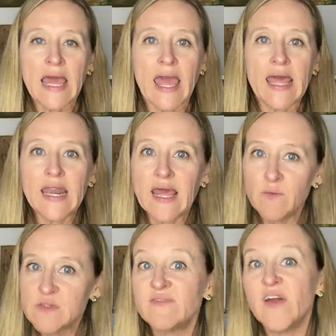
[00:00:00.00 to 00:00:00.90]
And it
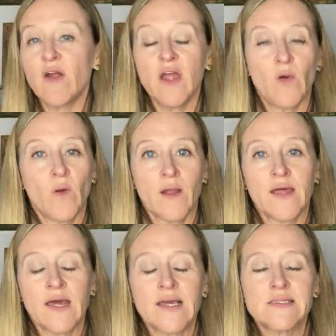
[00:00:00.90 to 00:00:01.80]
was very
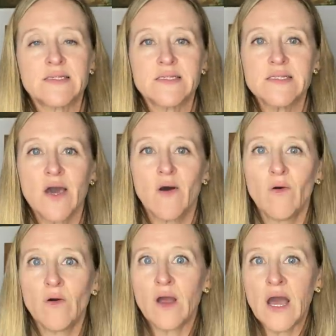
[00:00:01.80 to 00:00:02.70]
organized.
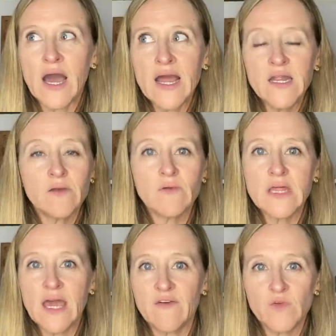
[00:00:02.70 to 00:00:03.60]
So I didn't
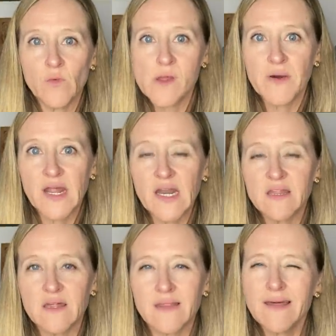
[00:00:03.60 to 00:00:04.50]
really have to worry about
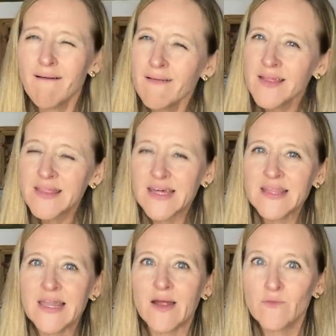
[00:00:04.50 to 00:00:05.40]
anything. The only
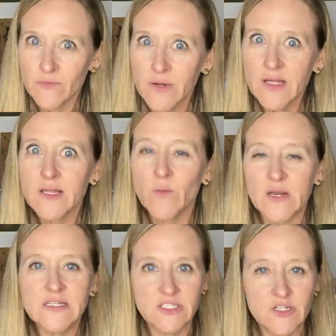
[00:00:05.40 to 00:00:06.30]
thing that I really
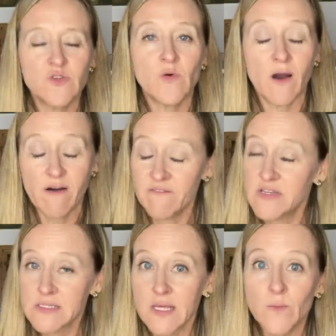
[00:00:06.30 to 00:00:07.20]
wanted to do,
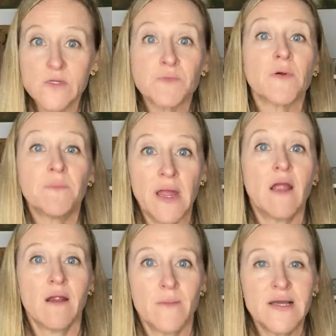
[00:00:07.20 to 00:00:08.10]
obviously, was
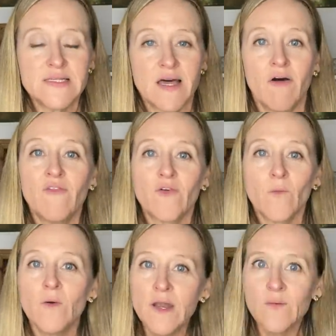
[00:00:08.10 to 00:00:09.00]
prepare myself for
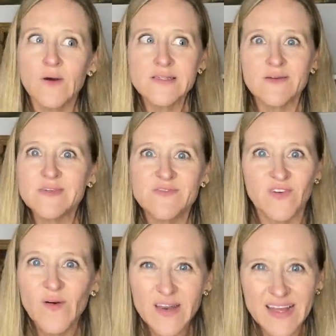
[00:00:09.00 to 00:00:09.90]
what it was I was
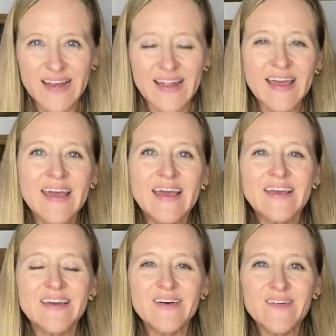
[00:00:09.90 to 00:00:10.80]
voting.
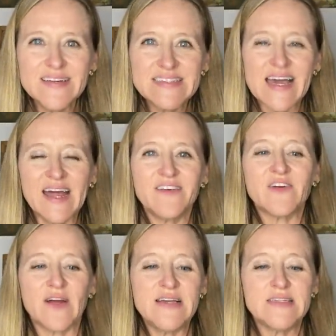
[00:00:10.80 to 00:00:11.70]
You know, it's kind of
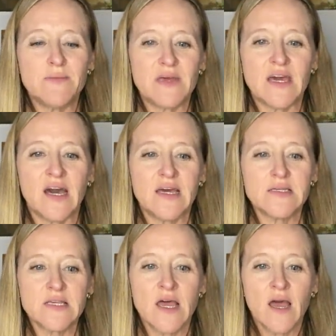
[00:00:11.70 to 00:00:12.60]
crazy
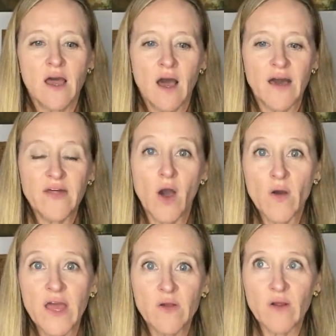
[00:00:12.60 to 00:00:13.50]
because I thought,
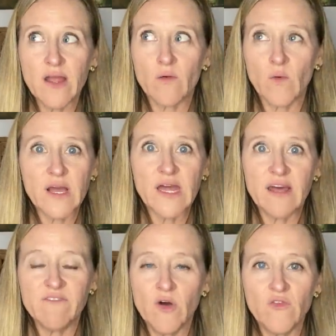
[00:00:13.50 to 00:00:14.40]
okay, great. What can
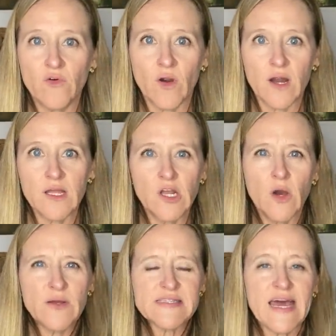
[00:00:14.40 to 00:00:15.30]
I vote for? You know,
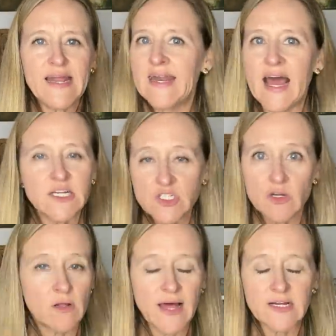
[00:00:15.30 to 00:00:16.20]
it's not a
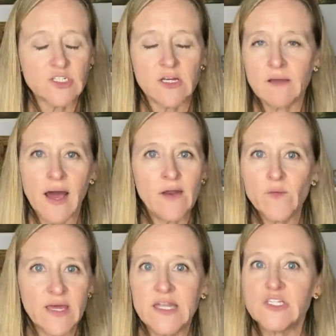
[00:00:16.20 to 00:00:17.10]
national election. I
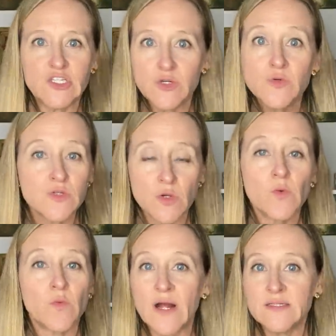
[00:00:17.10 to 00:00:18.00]
don't get to choose who
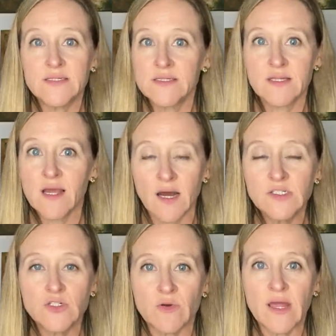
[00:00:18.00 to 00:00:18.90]
runs the
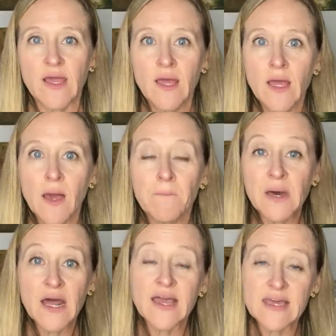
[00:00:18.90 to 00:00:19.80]
country,
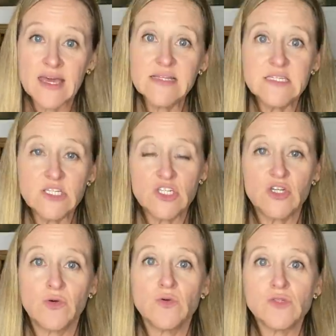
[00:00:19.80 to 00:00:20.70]
but I get to
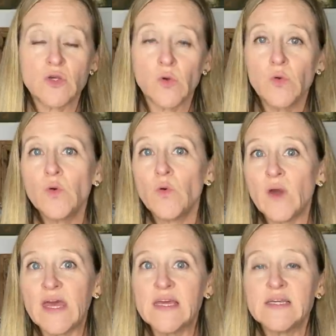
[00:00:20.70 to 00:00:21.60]
choose who
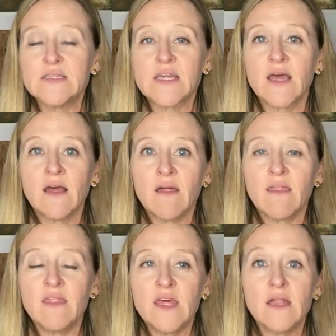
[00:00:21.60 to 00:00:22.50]
is
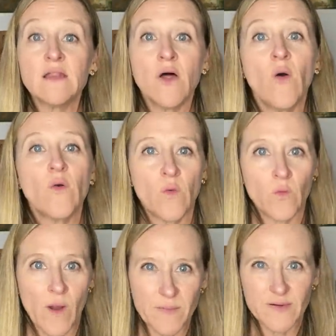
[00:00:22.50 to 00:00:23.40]
the local
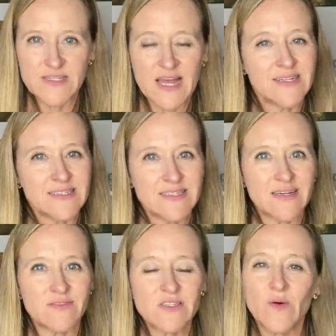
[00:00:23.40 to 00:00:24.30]

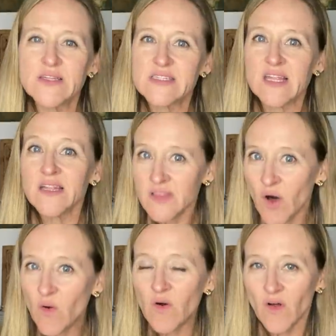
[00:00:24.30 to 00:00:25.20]
representative. So it's the
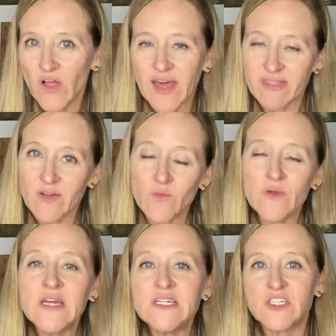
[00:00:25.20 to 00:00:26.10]
local and the
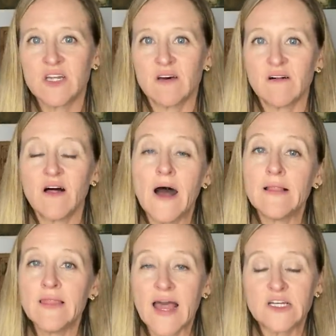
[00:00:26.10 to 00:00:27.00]
regional
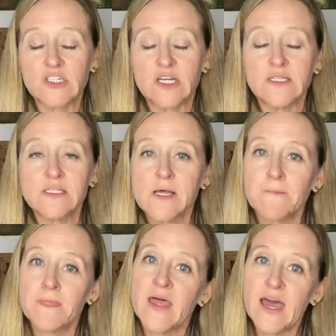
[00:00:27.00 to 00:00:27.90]
elections
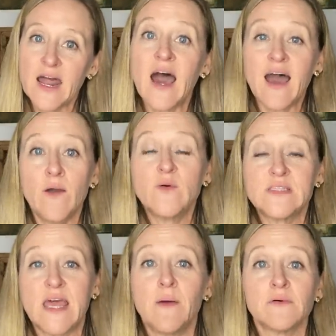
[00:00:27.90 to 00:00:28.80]
that I
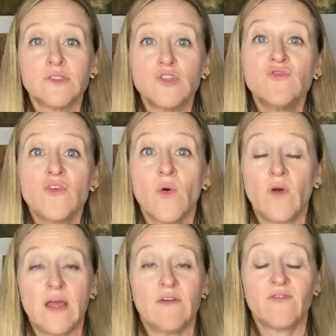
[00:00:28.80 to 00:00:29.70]
was able to
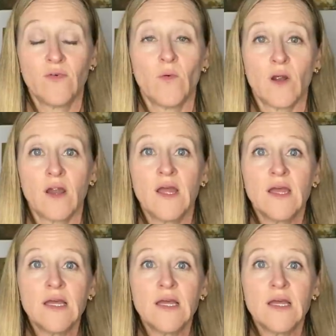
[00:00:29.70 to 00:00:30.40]
vote for.